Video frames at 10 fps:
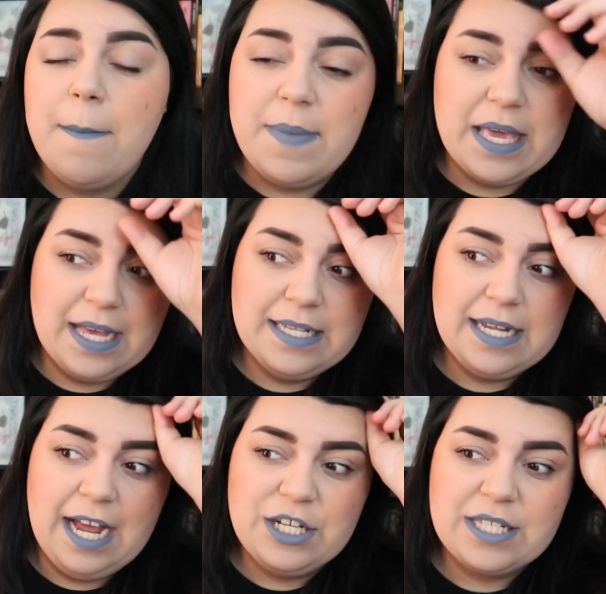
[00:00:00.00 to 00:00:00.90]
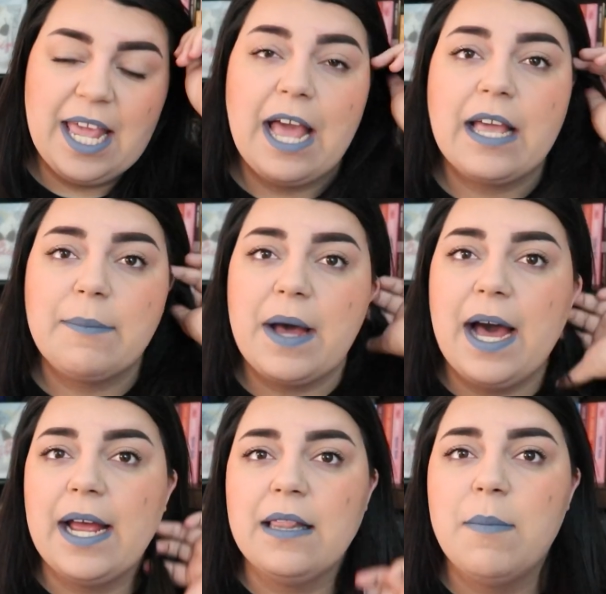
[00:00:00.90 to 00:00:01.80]
because I just can't get
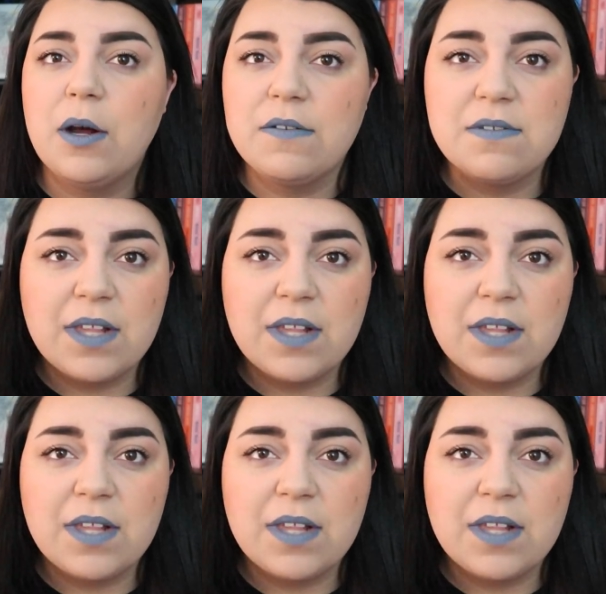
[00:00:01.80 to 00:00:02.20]
behind the motives